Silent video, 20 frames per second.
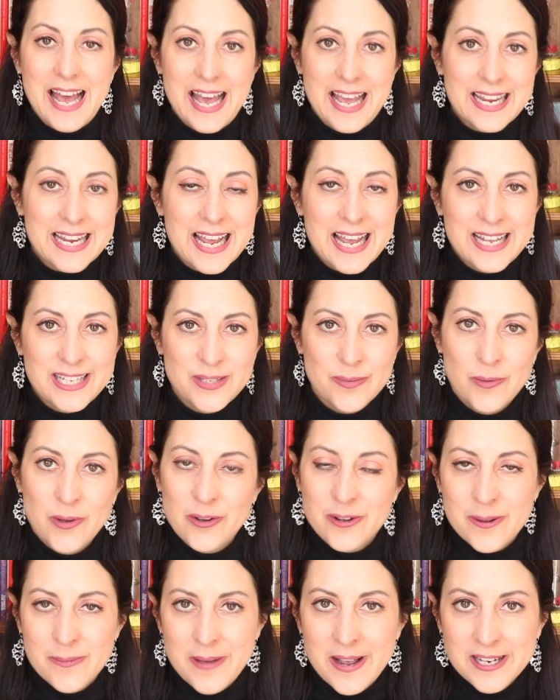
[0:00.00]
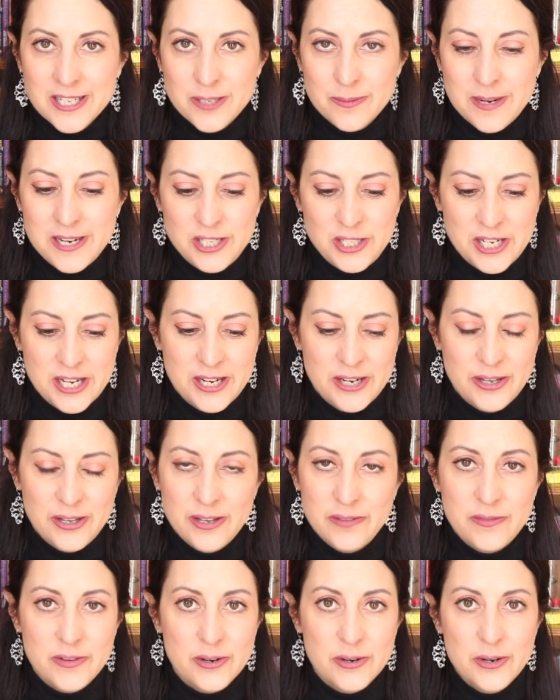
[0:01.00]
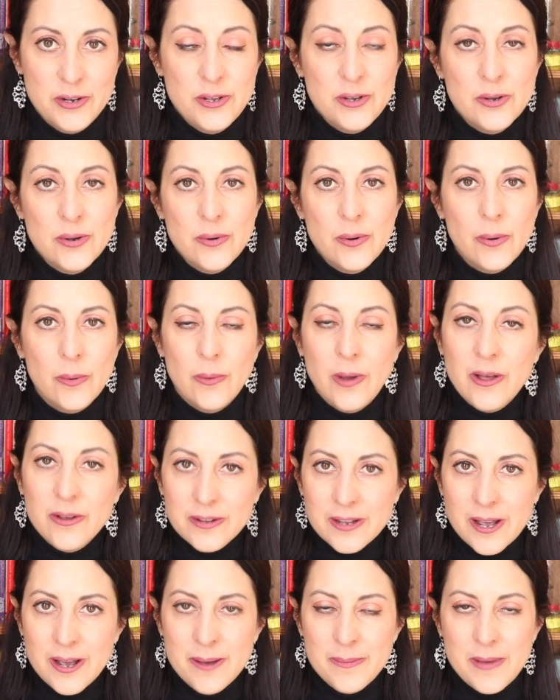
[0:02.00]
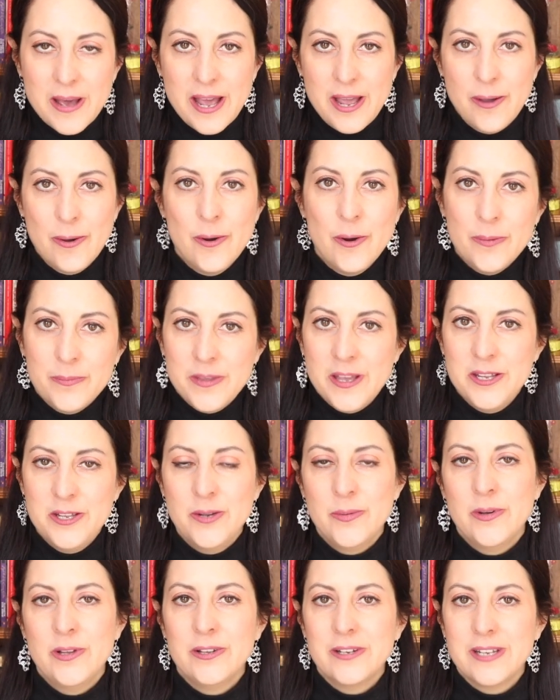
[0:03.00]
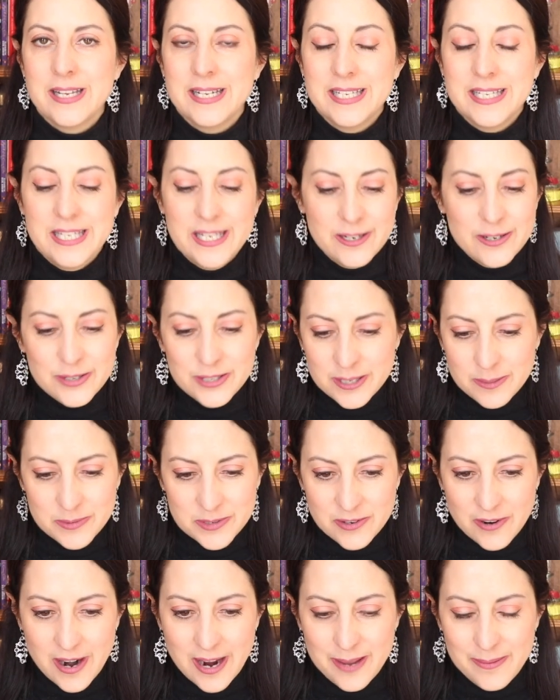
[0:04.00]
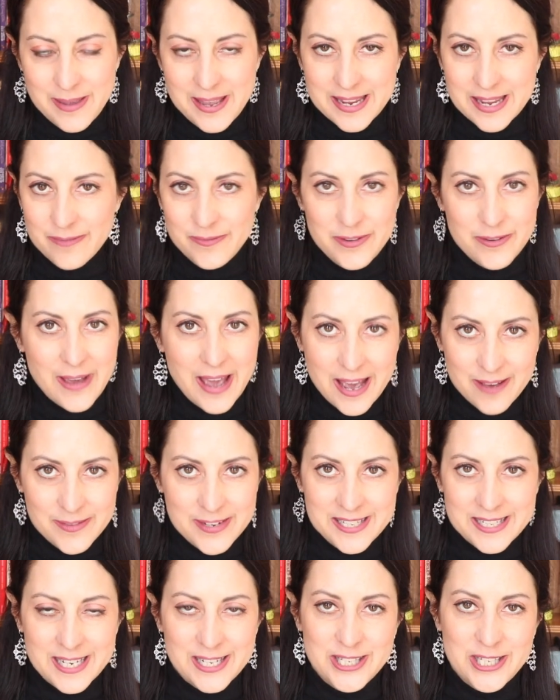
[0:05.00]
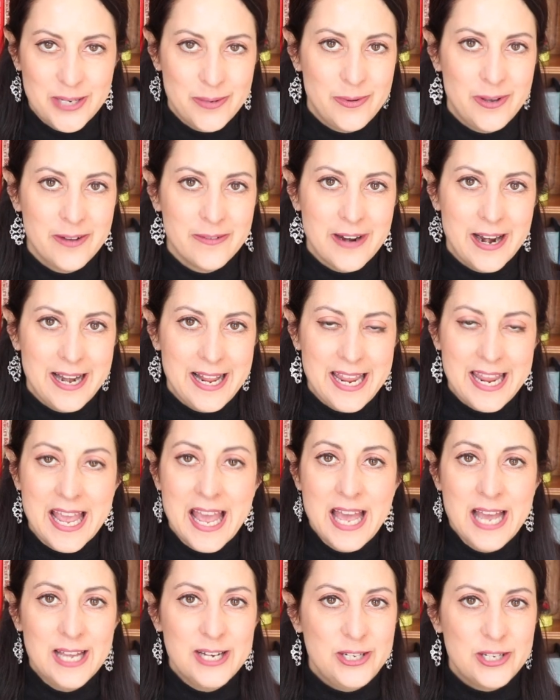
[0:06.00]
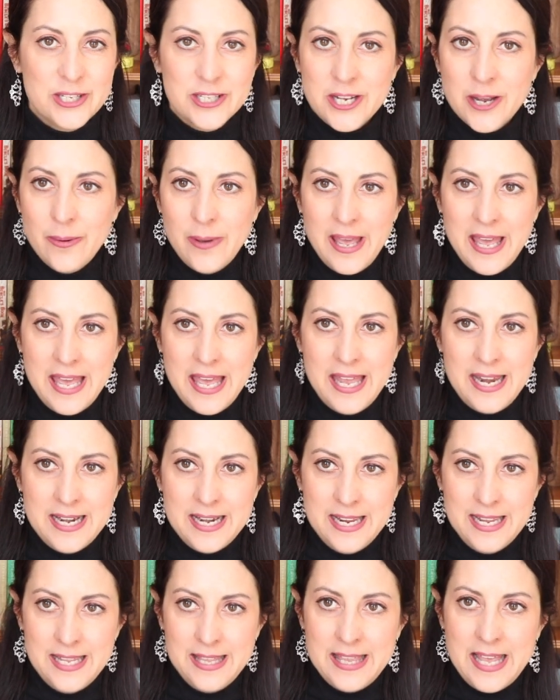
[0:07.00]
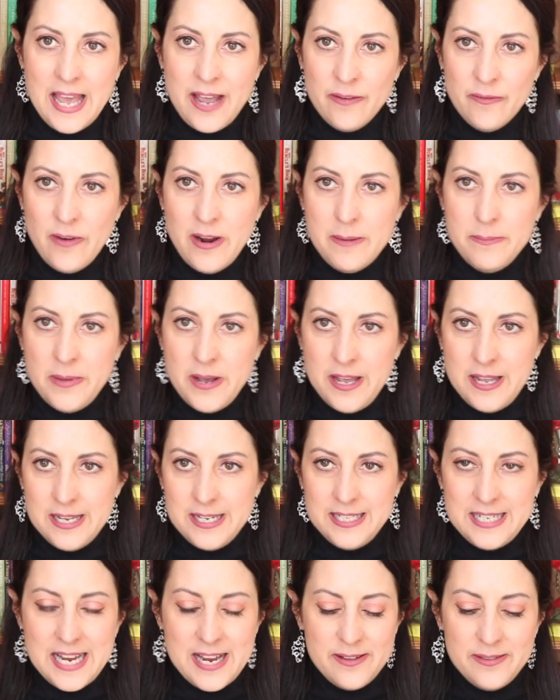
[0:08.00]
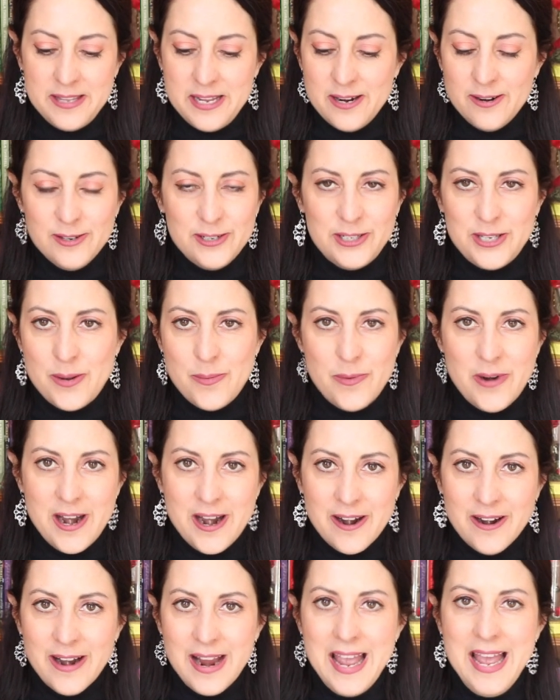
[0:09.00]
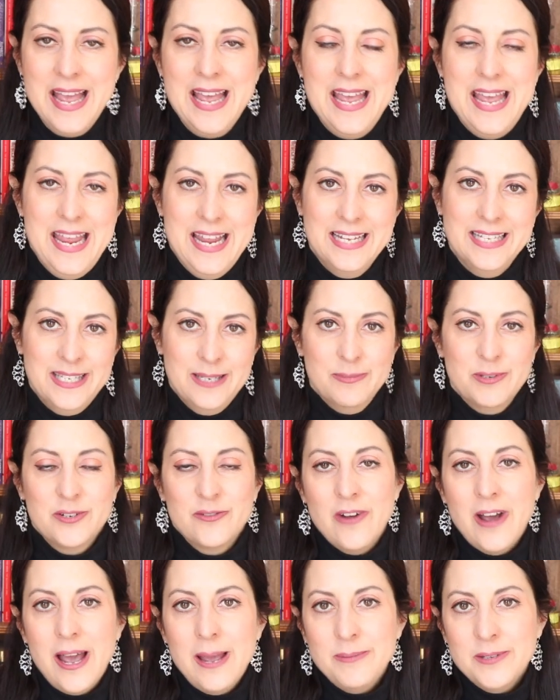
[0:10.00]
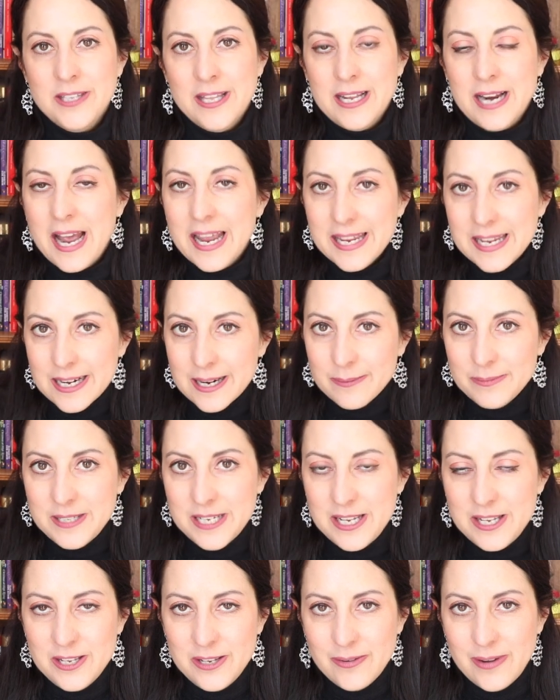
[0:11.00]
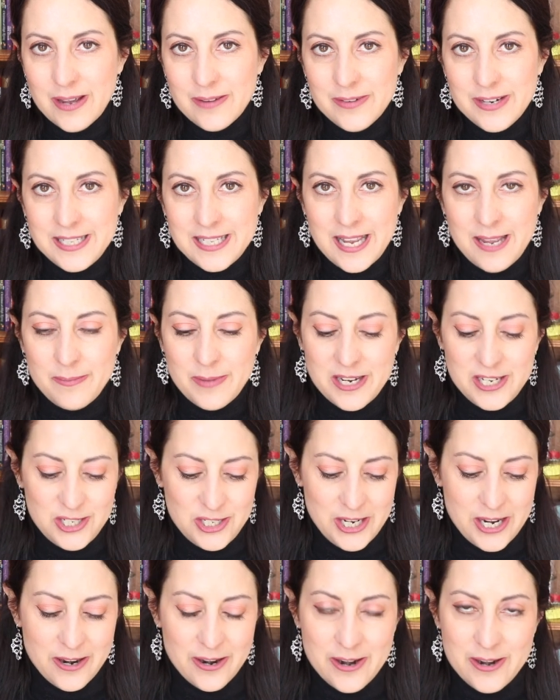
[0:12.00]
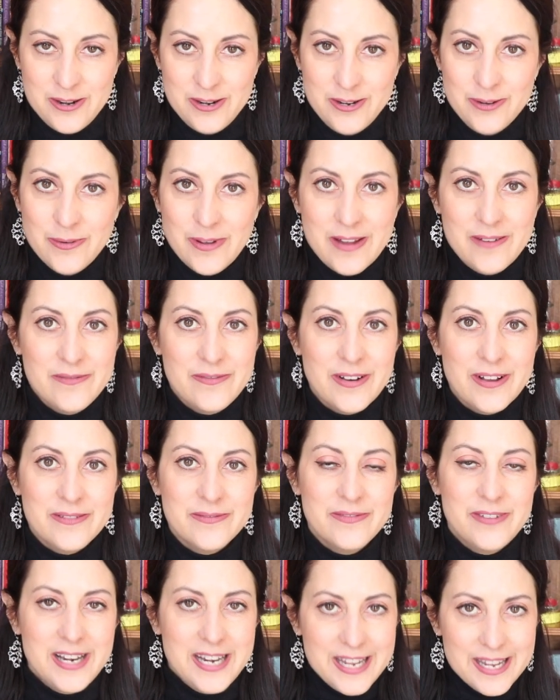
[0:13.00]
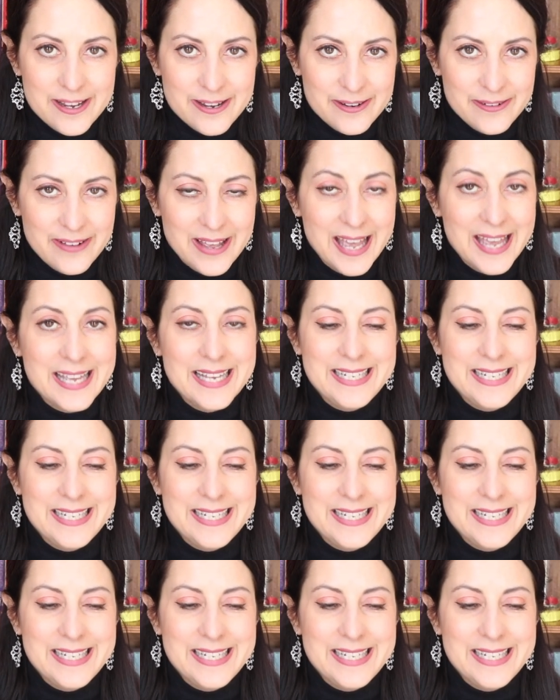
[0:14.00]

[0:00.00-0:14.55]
Hi guys, and welcome back to my channel. If you're new, welcome. I hope that you will consider subscribing. If you haven't done so already, just go ahead and hit that red button down there somewhere and subscribe so that I can update you every time I share a new and fun video.